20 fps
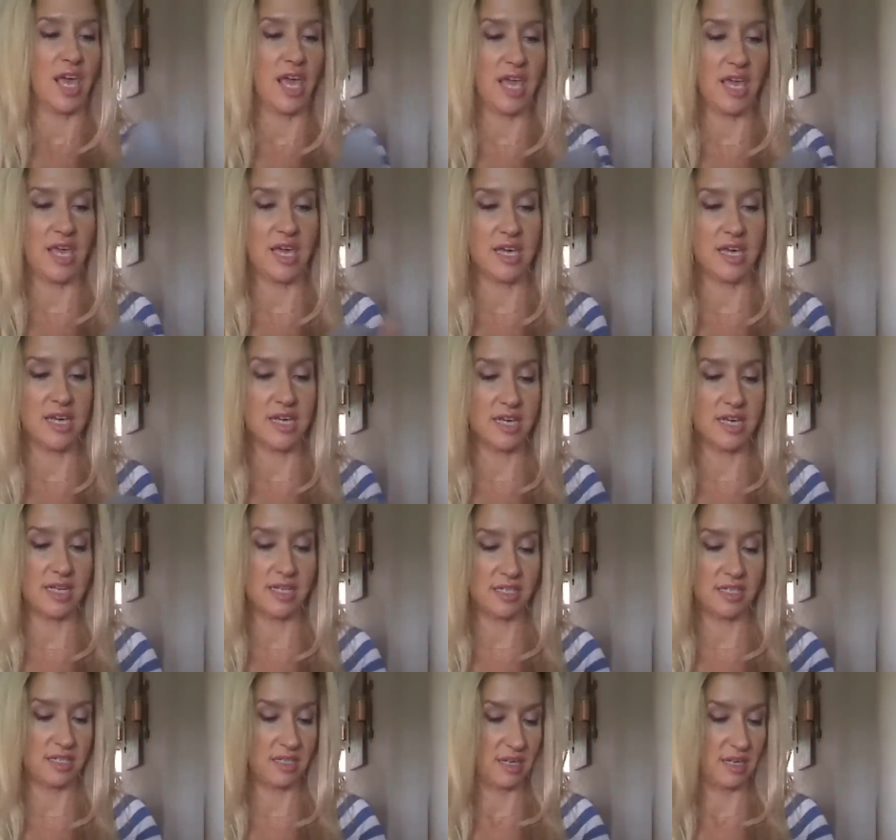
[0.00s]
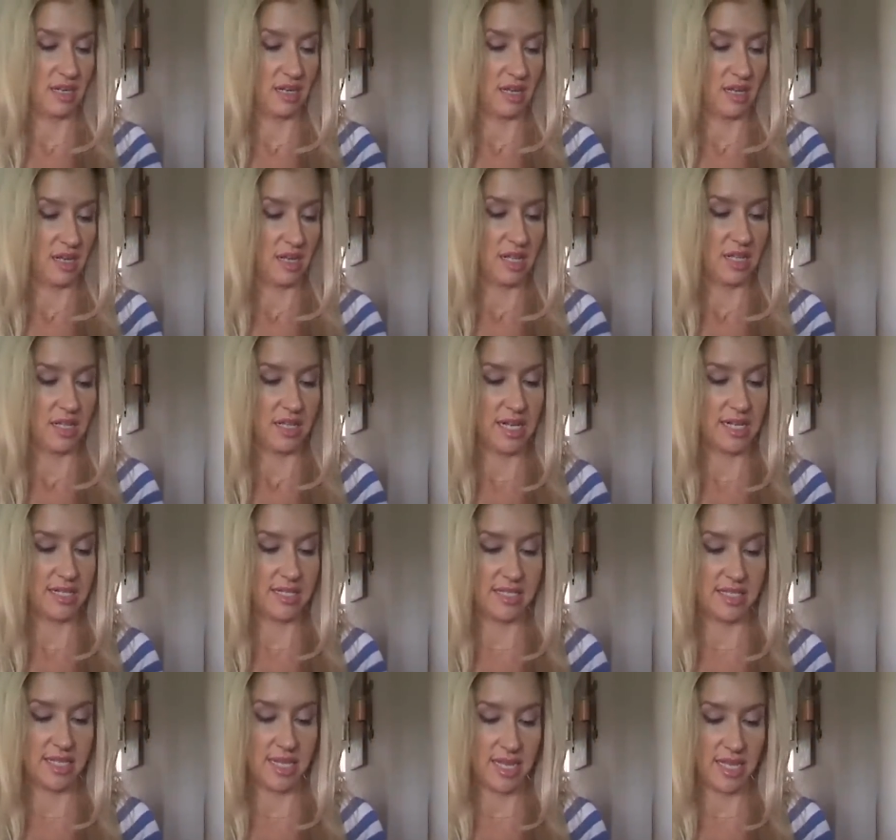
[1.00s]
And
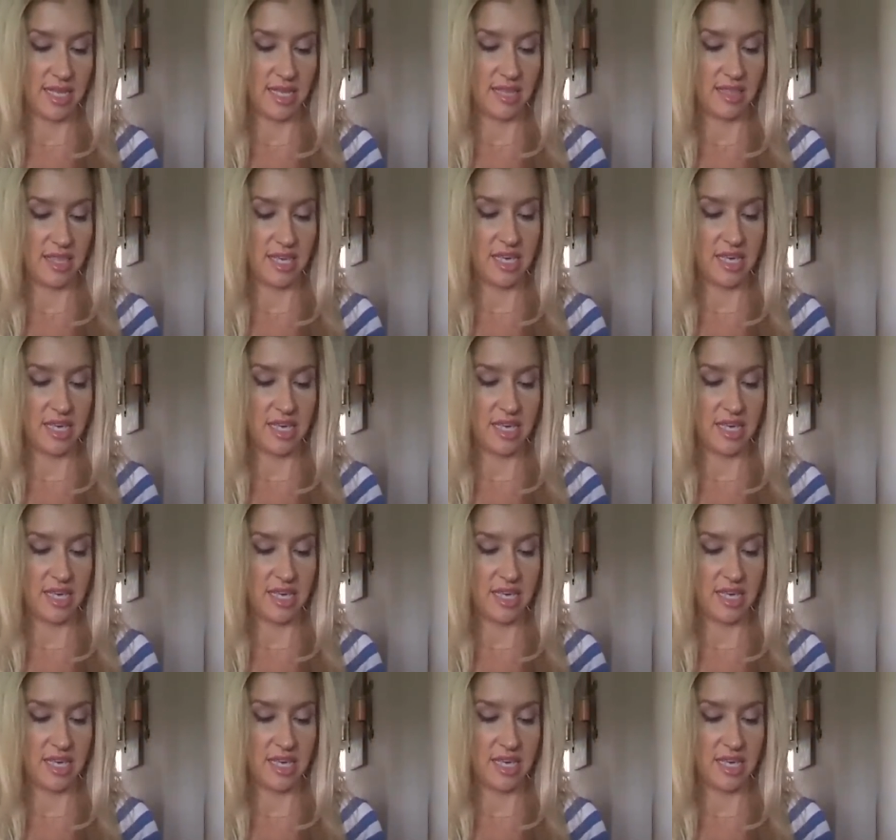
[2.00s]
let's see,